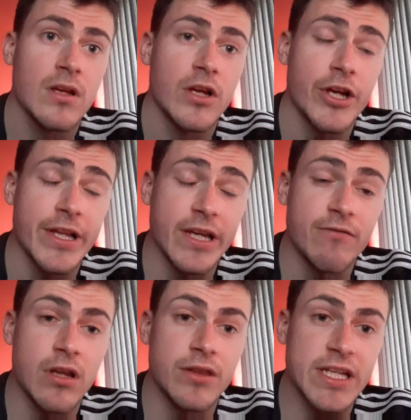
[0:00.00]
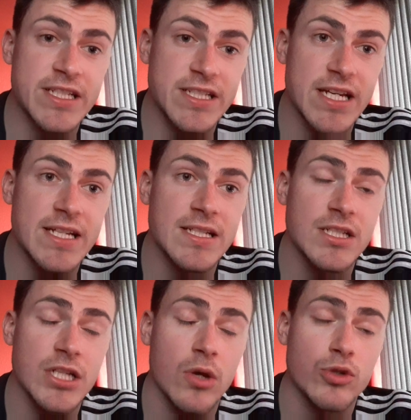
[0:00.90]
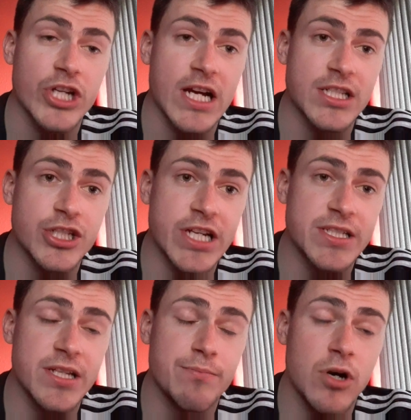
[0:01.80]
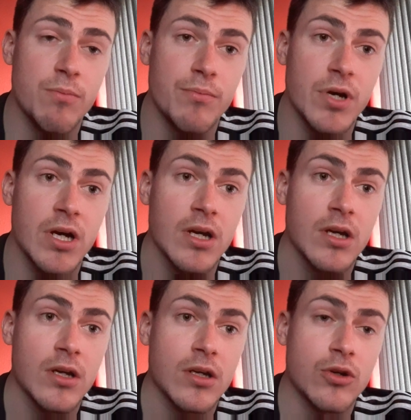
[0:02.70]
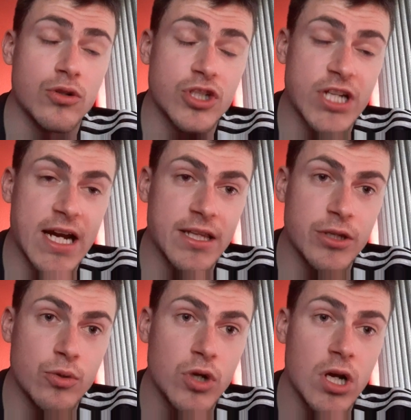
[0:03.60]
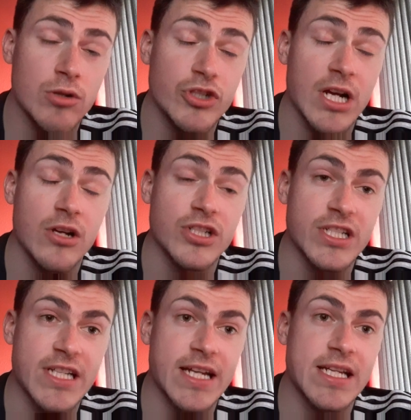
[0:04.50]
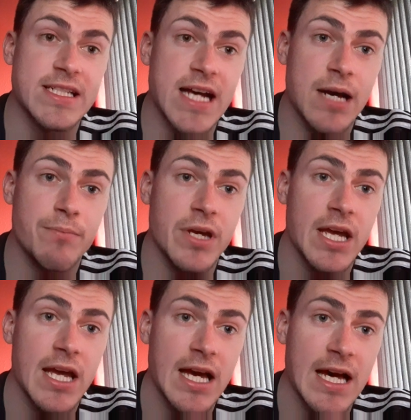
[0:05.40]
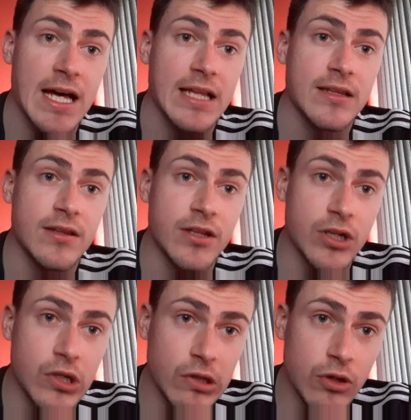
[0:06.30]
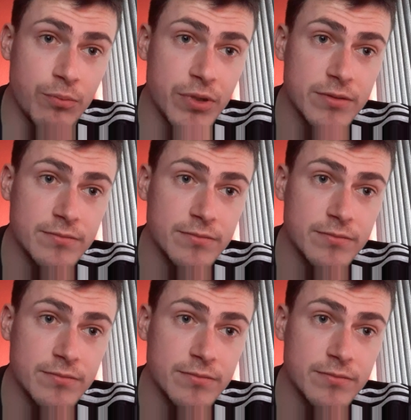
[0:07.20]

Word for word: Earlier on this season, Solskjaer suggested Pogba could sign a new contract because he said he's happy at the club.